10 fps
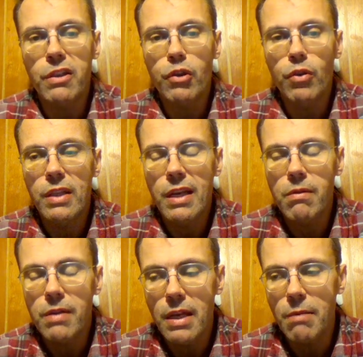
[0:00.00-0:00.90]
So they
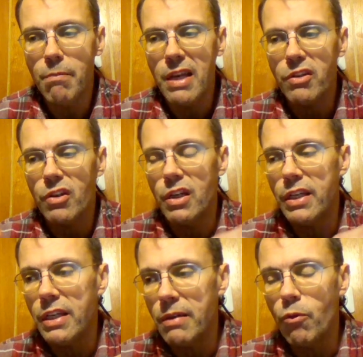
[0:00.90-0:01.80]

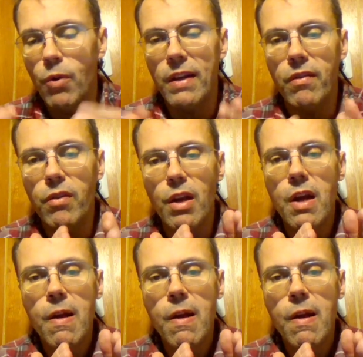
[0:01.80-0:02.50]
basically went